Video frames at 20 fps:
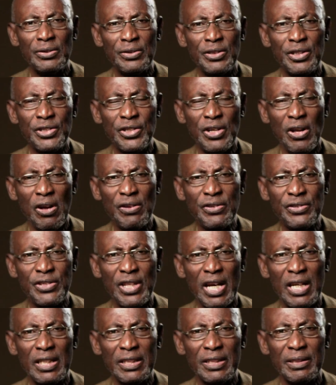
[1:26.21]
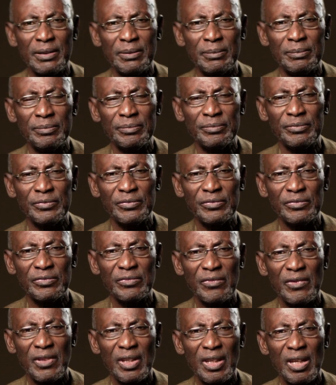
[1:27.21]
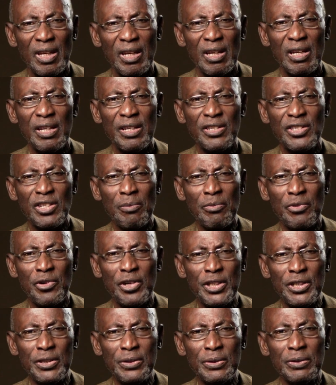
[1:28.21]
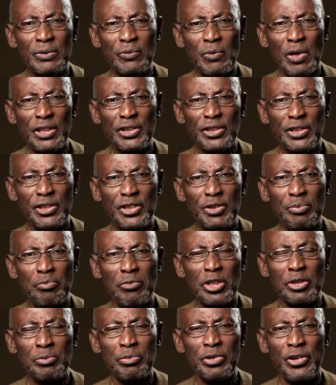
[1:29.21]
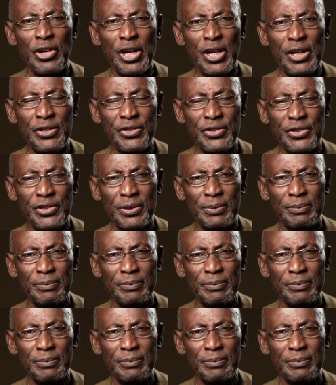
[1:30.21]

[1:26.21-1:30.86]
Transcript: to discuss that, some critical questions must be raised.